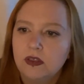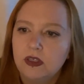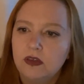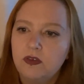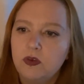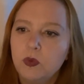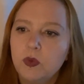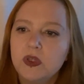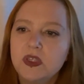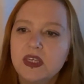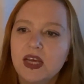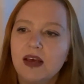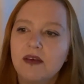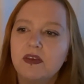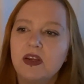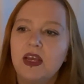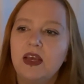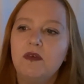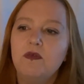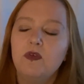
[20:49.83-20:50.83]
If you want to have
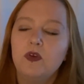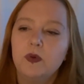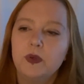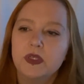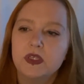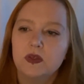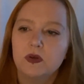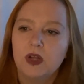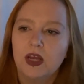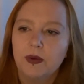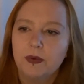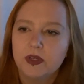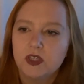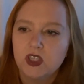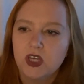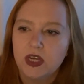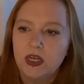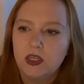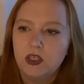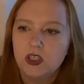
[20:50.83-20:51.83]
an influence on how it
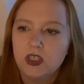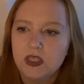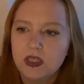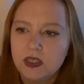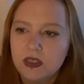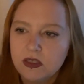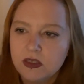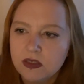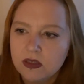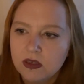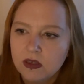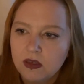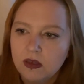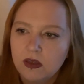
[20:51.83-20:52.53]
changes,